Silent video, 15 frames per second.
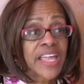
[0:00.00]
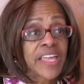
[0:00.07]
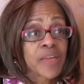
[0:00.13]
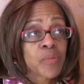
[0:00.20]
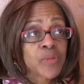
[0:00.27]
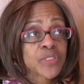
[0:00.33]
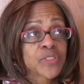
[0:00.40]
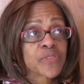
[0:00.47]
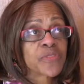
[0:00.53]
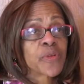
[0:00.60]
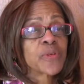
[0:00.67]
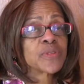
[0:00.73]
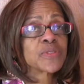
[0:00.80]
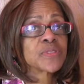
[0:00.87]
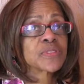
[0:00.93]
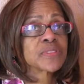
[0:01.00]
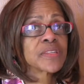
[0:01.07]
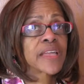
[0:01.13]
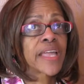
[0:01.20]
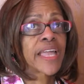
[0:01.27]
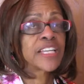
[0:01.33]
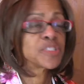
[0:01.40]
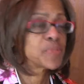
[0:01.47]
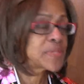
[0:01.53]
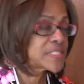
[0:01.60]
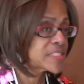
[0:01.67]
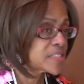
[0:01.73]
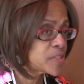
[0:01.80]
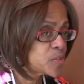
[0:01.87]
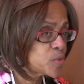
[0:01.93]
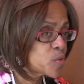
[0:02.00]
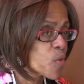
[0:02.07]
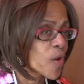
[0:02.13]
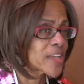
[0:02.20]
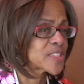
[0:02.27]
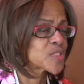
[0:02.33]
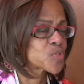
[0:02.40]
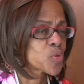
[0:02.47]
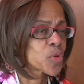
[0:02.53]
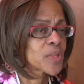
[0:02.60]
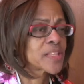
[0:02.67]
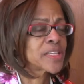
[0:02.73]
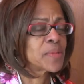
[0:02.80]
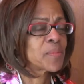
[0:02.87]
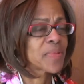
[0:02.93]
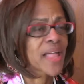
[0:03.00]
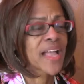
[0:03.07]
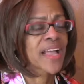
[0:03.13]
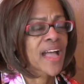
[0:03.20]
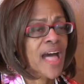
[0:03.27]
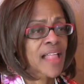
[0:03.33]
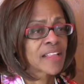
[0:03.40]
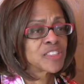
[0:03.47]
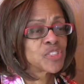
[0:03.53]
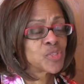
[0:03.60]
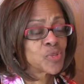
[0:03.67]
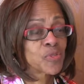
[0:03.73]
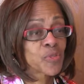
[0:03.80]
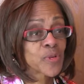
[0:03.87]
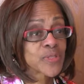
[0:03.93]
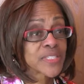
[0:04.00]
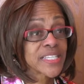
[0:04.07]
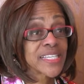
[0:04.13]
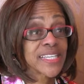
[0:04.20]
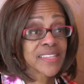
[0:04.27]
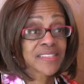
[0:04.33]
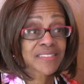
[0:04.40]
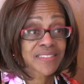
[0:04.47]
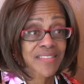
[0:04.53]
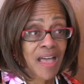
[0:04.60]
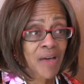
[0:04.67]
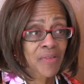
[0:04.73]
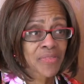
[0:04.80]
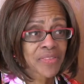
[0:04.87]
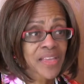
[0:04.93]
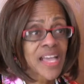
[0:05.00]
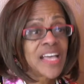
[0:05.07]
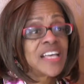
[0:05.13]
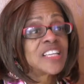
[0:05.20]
It was the first HBCU, or historically black college and university, in the South,